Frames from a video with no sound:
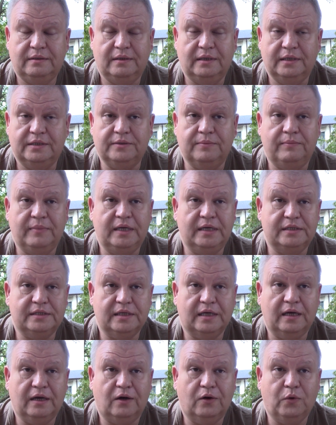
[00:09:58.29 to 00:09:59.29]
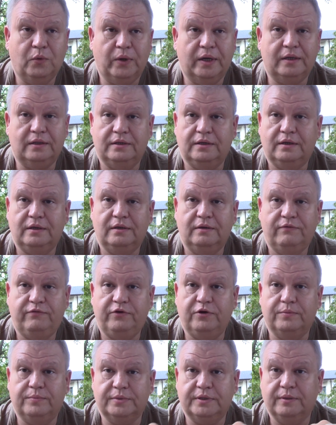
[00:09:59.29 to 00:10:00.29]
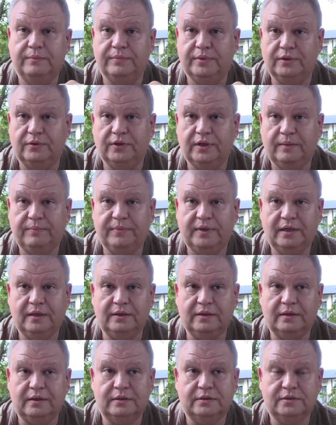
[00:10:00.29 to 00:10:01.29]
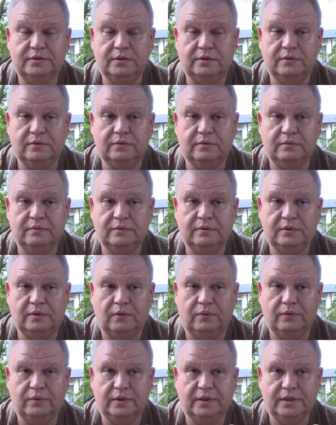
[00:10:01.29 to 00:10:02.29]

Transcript: it's amazing how quickly fumes can build up down there so don't